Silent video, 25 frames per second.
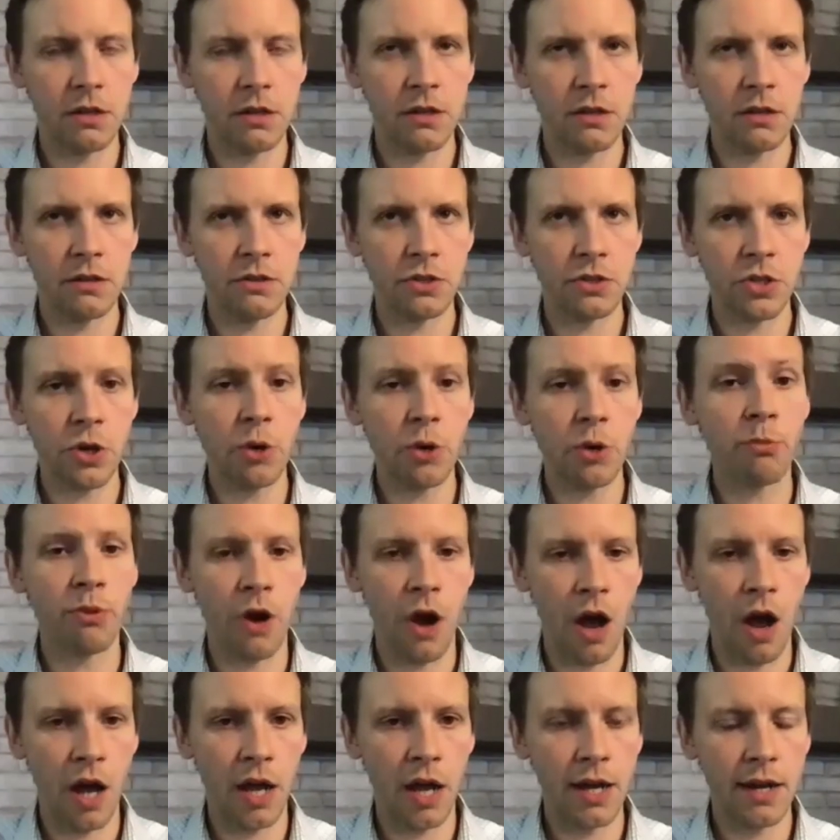so
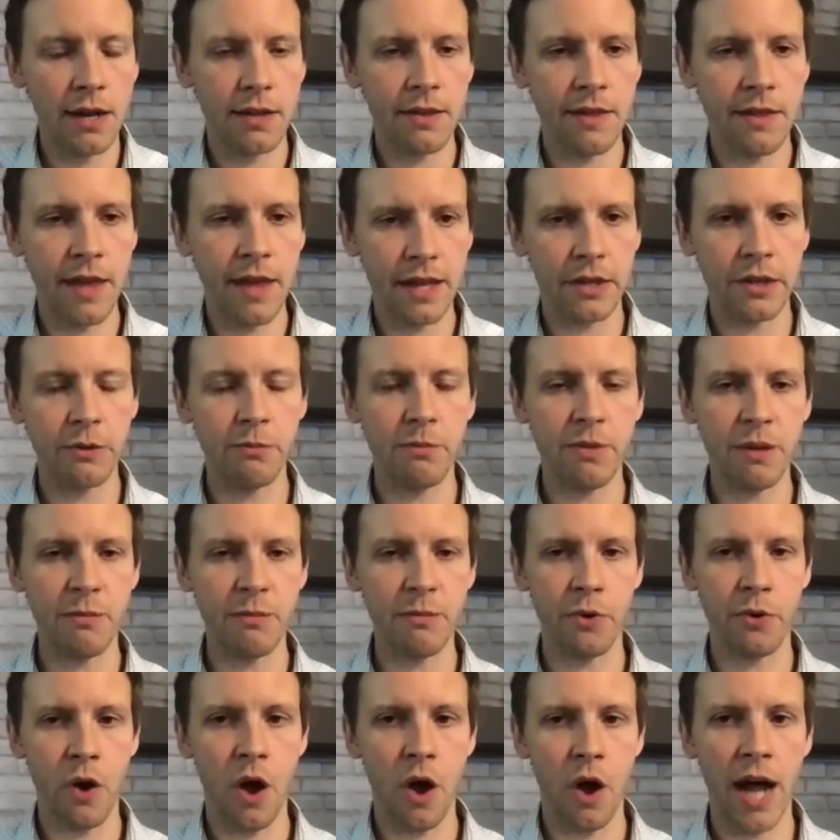broad that could be
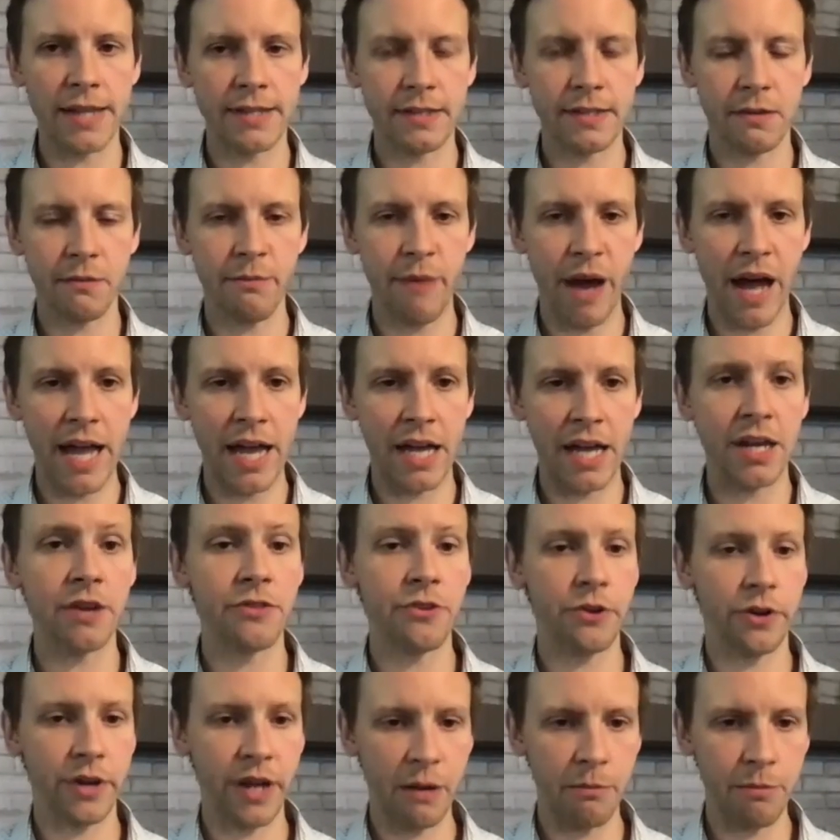brought by
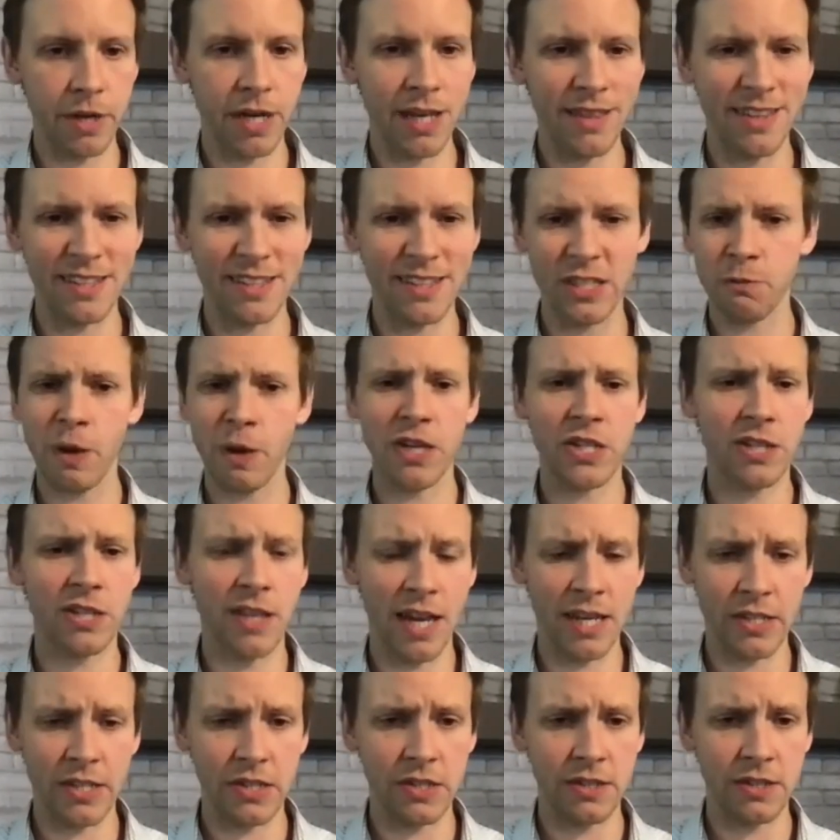another company that
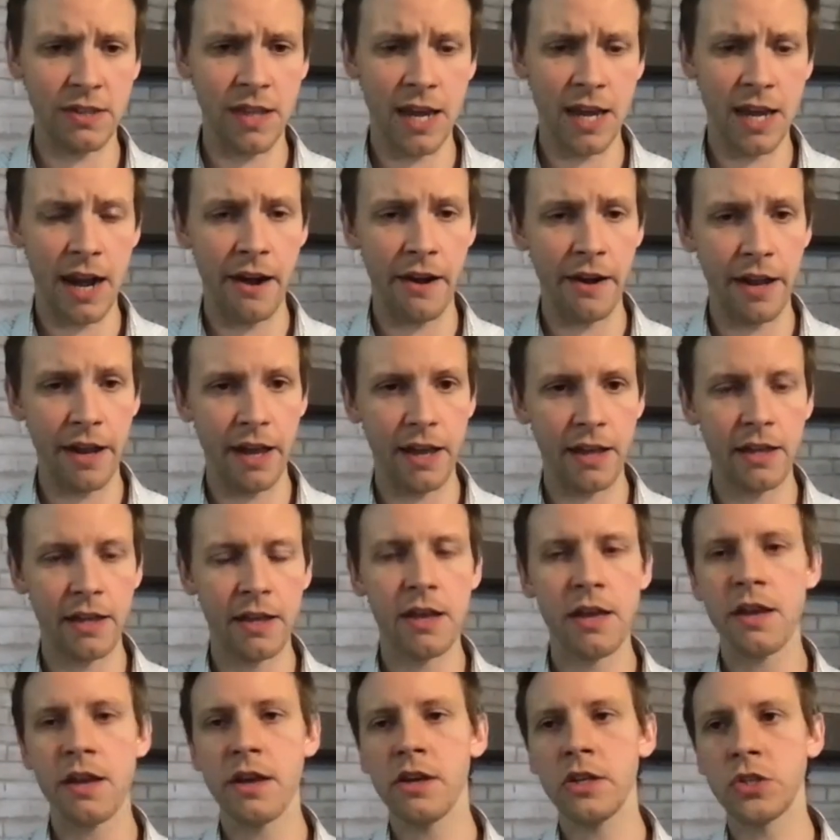specializes in that area?
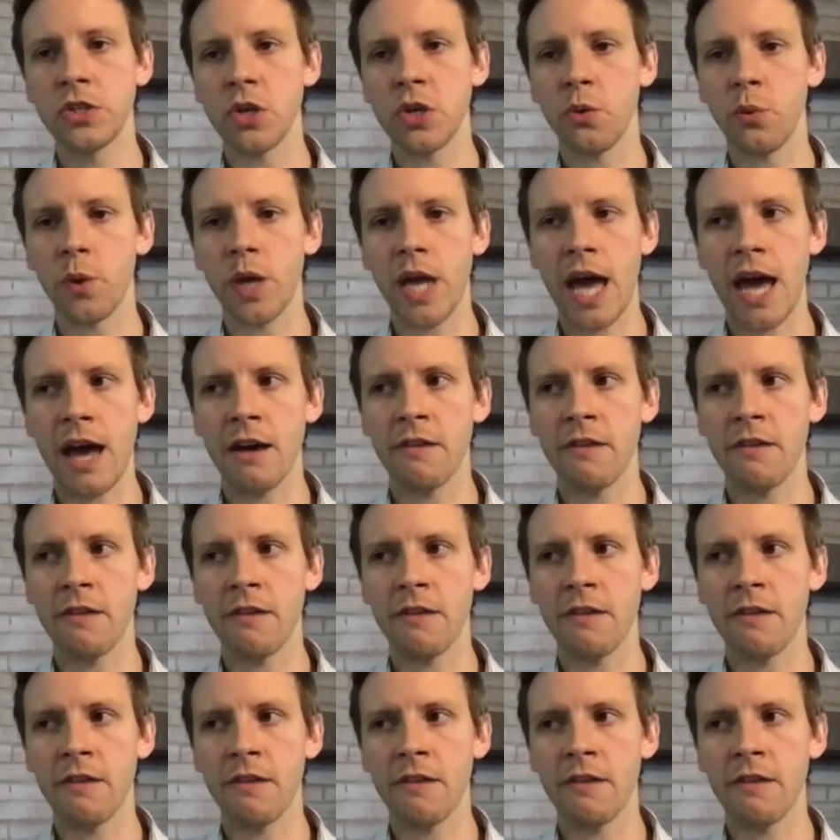So we have